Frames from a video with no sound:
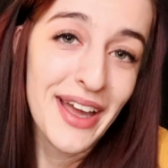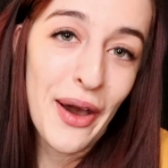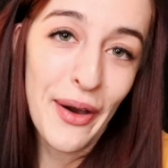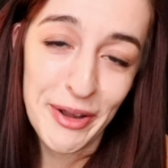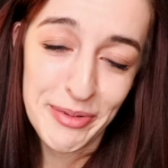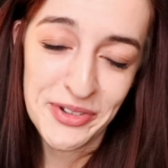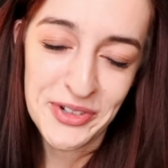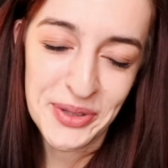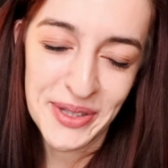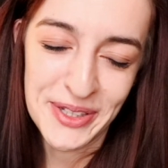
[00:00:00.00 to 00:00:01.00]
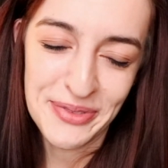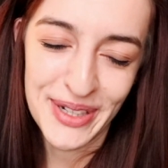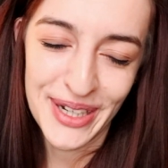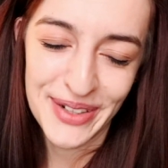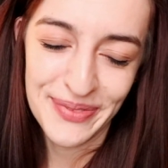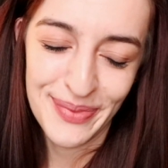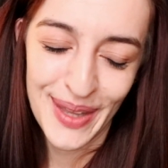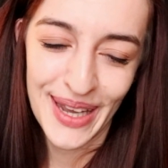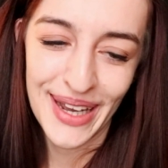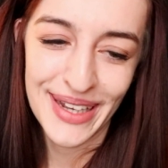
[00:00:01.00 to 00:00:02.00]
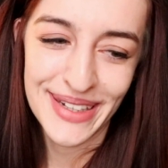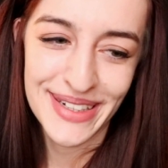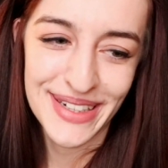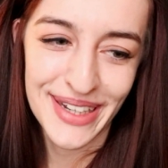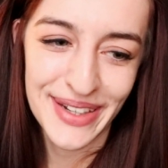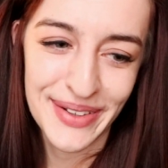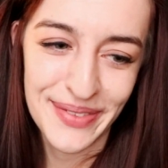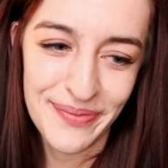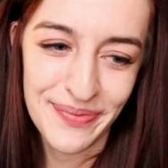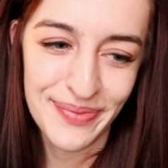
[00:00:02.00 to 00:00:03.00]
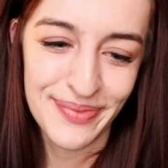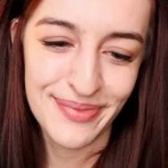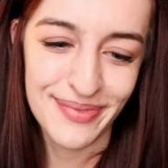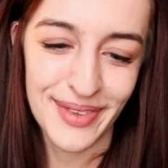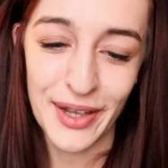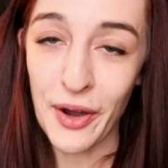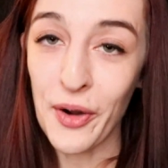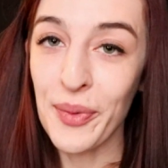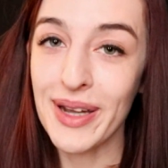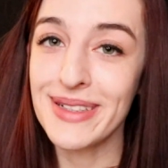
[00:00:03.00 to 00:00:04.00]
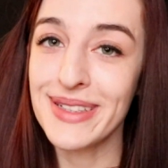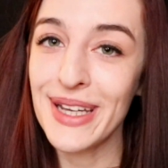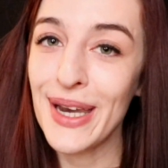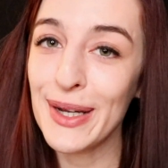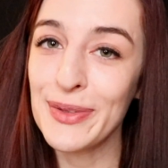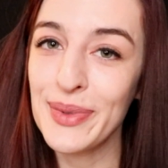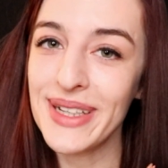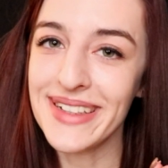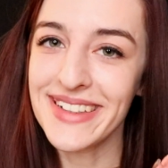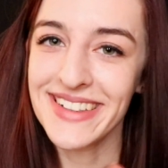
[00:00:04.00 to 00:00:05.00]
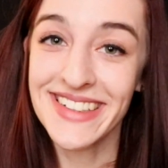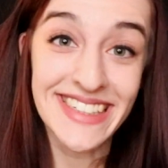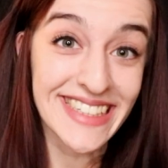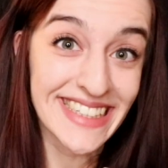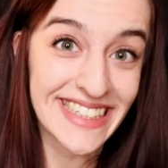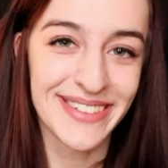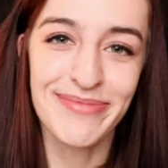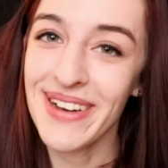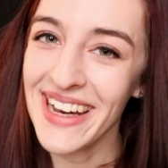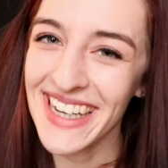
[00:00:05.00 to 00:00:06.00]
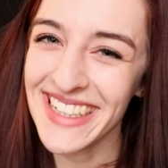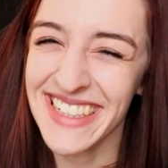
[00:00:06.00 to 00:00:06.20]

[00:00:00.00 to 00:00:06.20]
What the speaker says: I hope you've enjoyed this video. and I can't wait to see you next week. Bye.